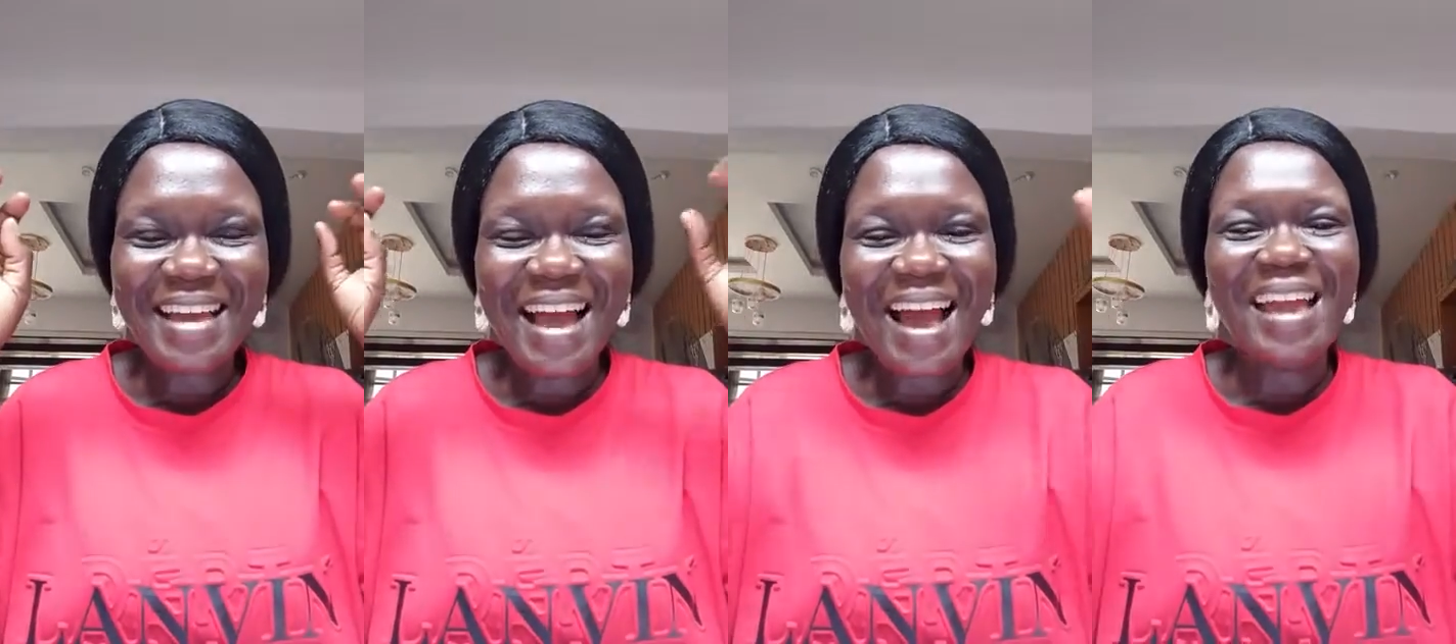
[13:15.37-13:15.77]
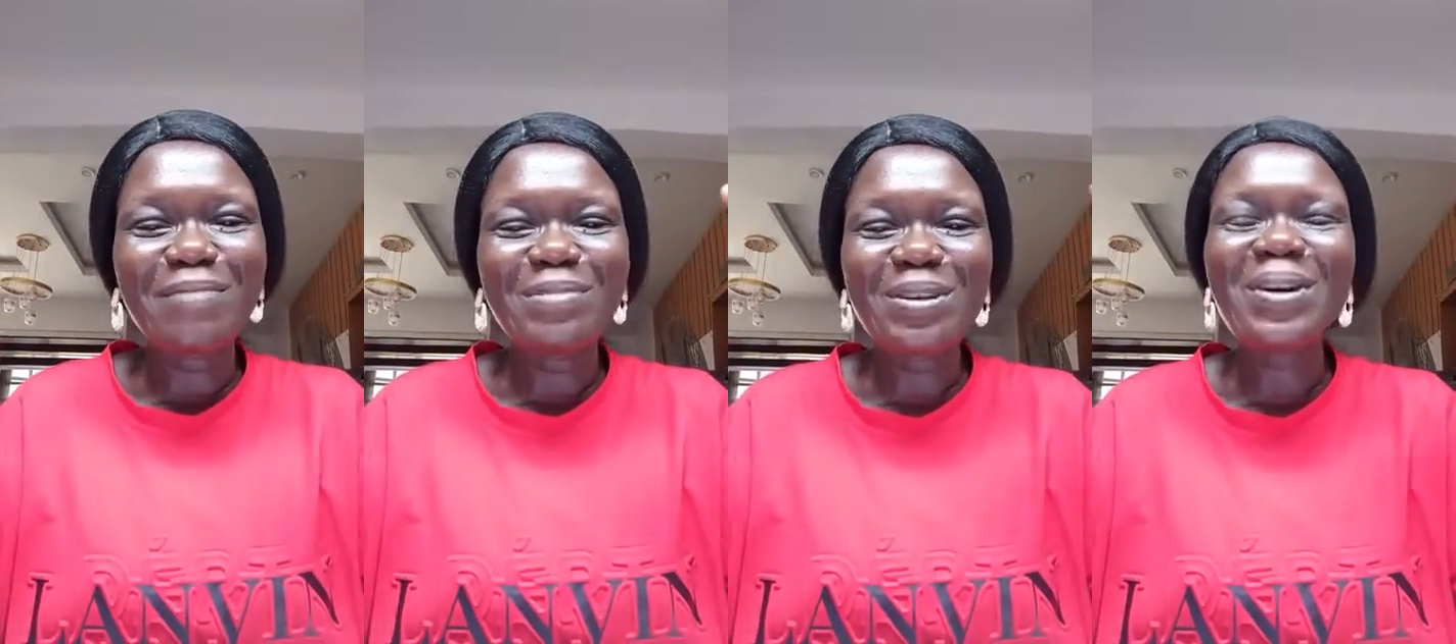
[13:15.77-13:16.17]
I
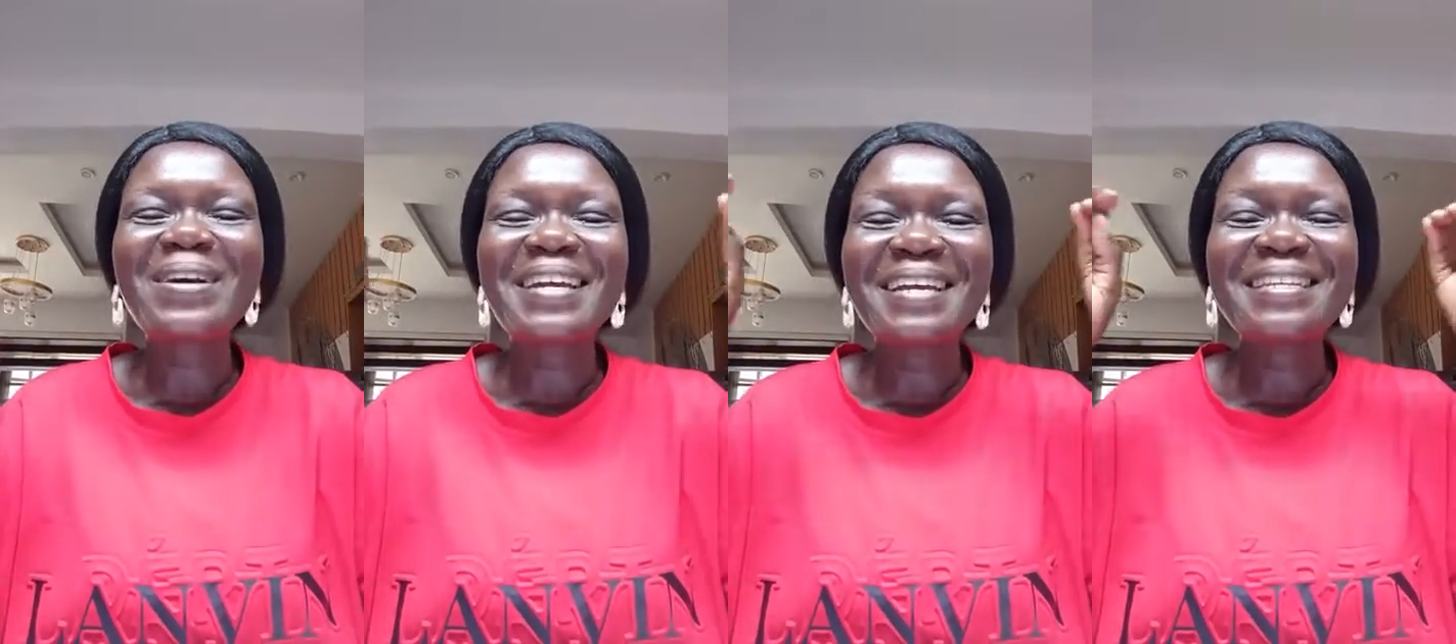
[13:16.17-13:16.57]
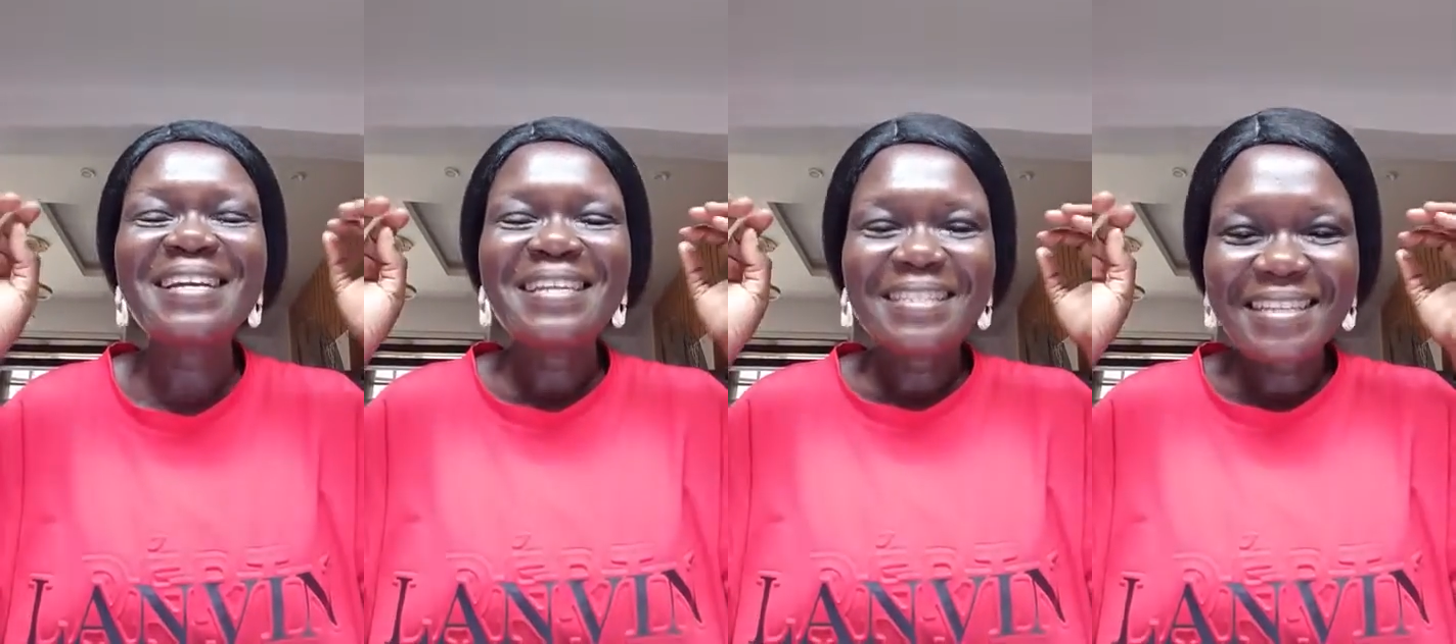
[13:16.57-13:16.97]
am
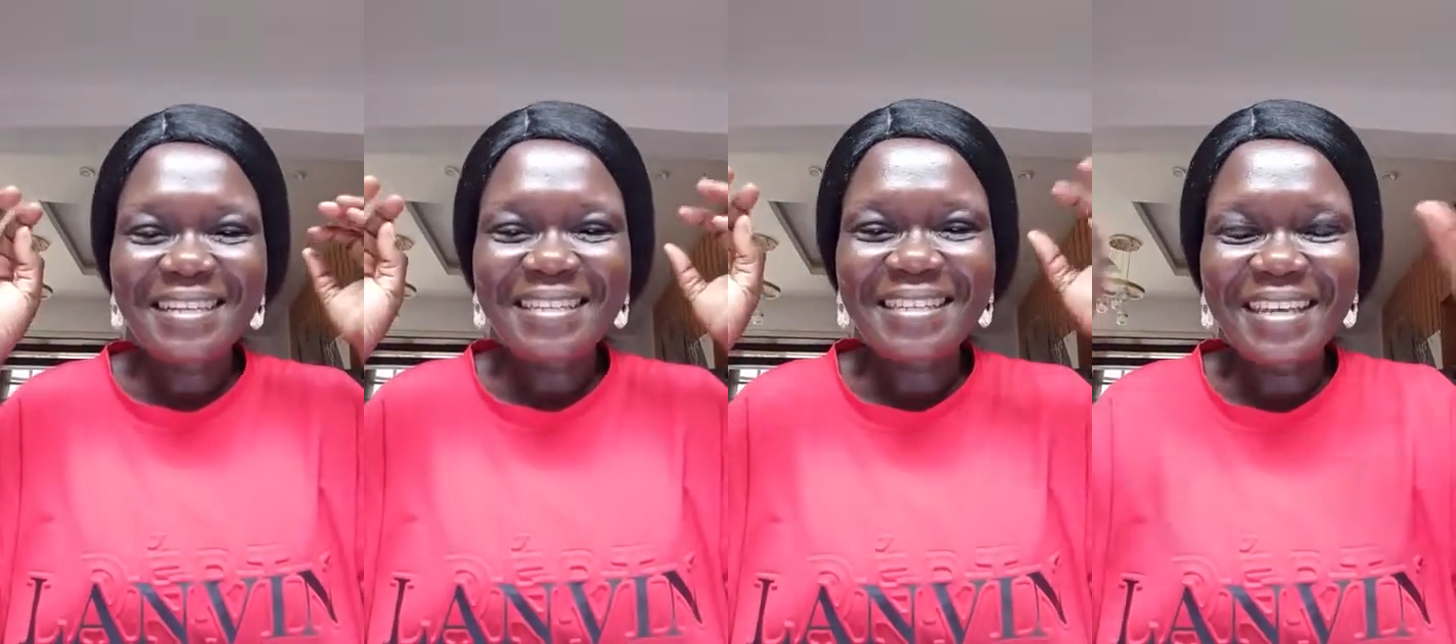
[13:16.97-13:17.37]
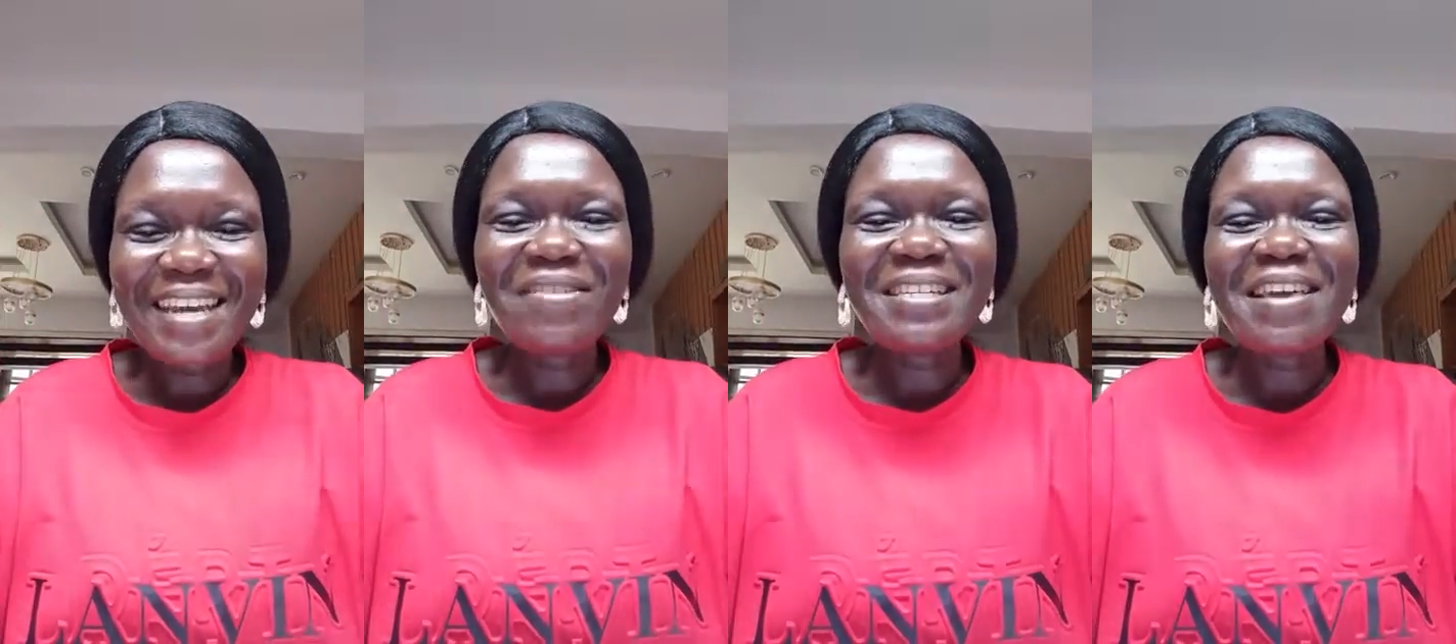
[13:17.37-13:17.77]
talking, just
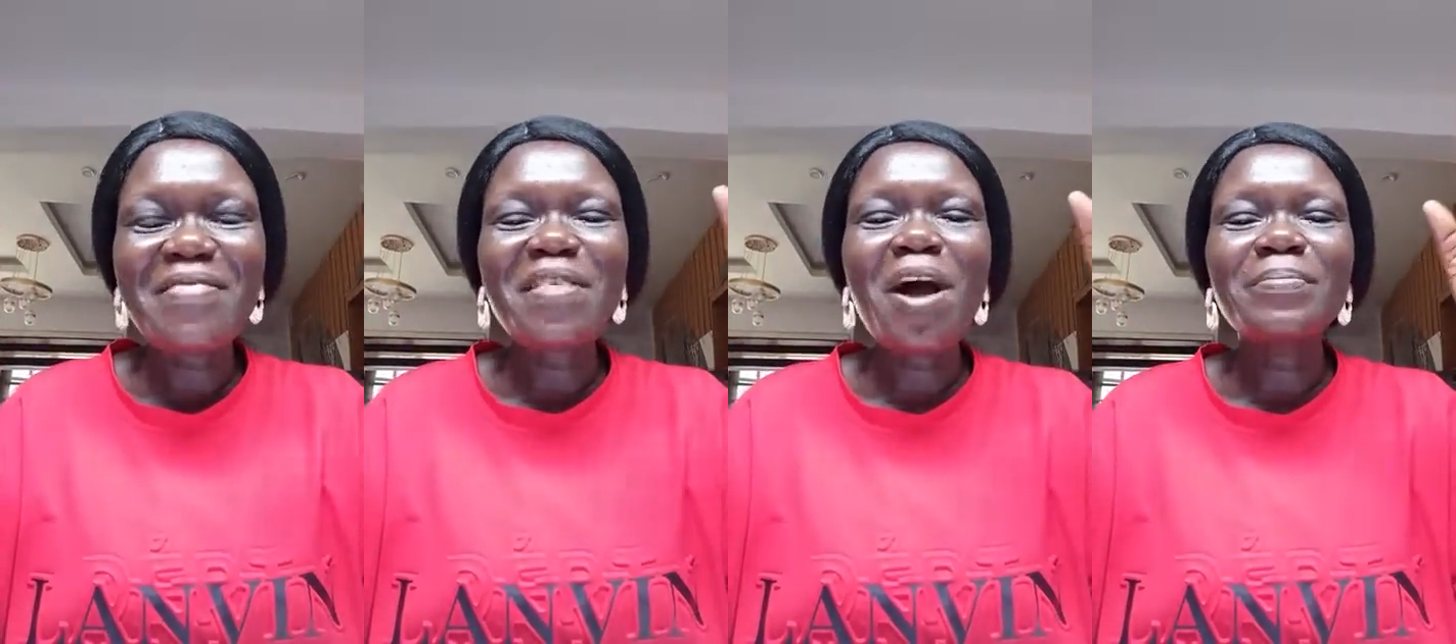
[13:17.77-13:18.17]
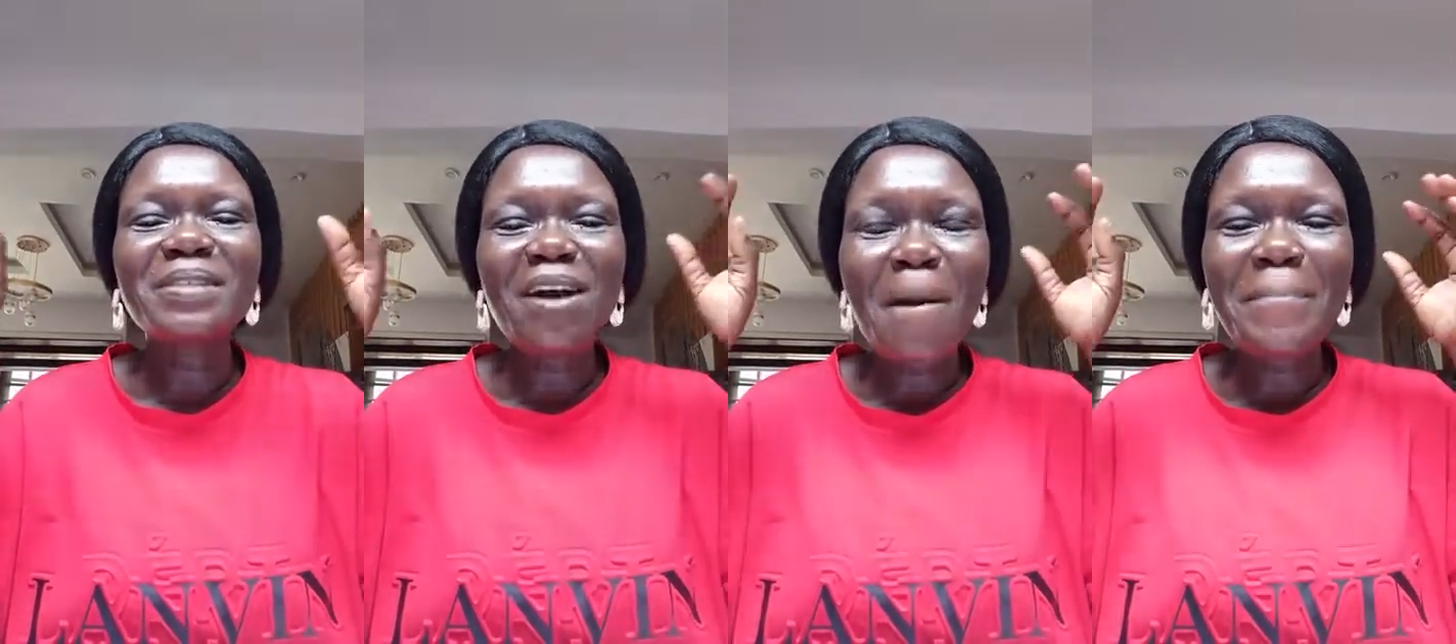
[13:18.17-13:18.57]
give us a
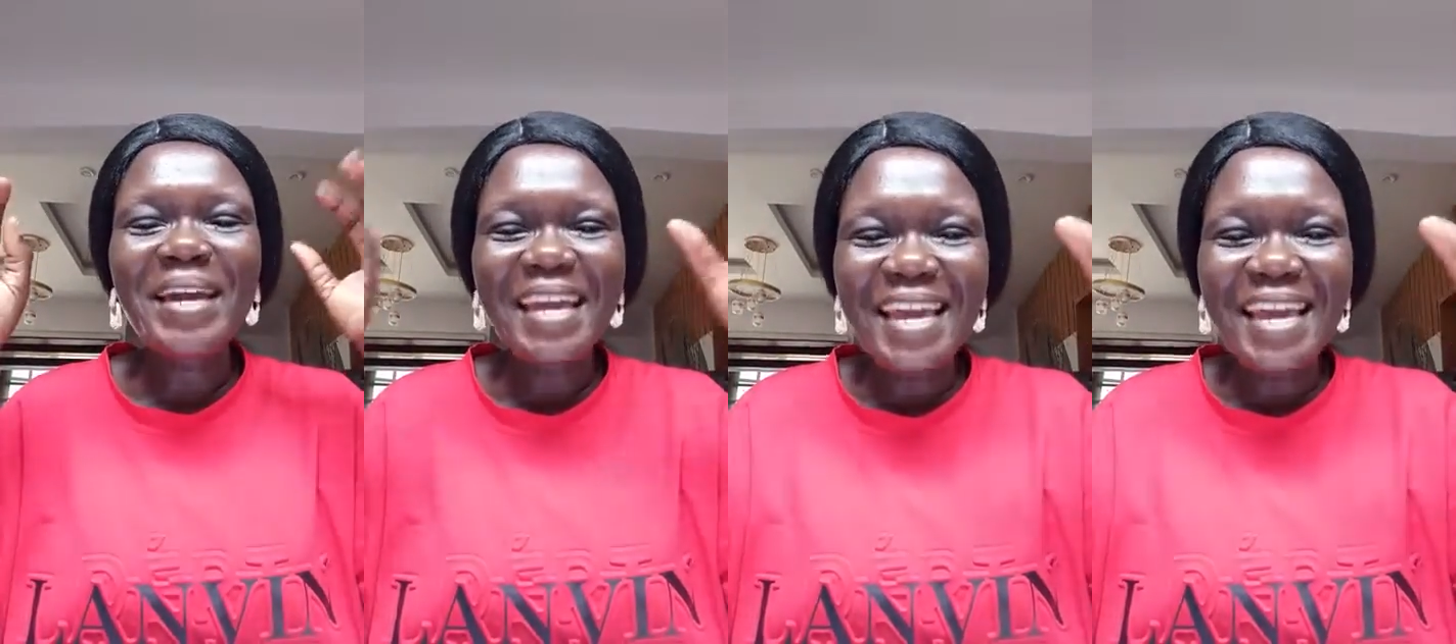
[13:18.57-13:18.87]
thumbs up